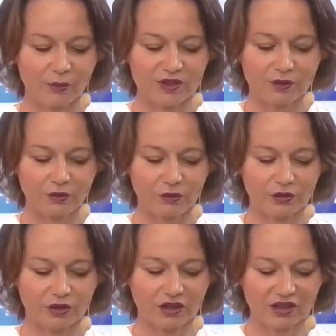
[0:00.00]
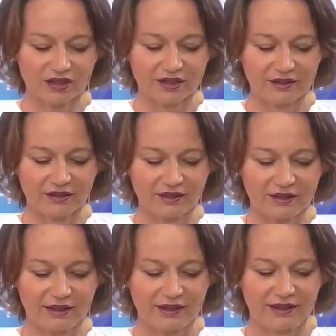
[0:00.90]
with the lure lock,
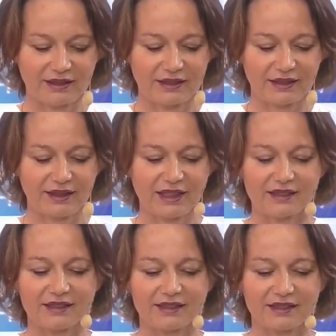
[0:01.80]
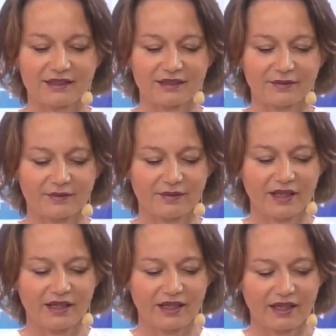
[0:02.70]
like this.
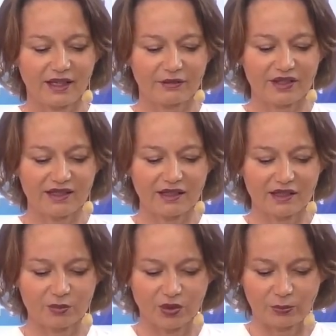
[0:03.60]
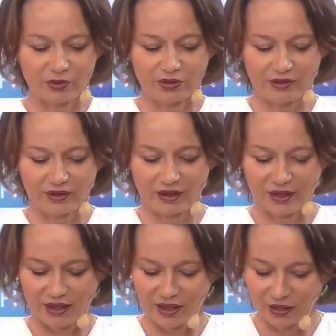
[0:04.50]
Everything is prepared.
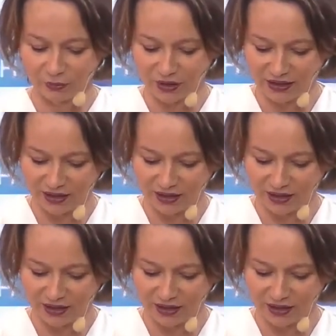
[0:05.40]
I will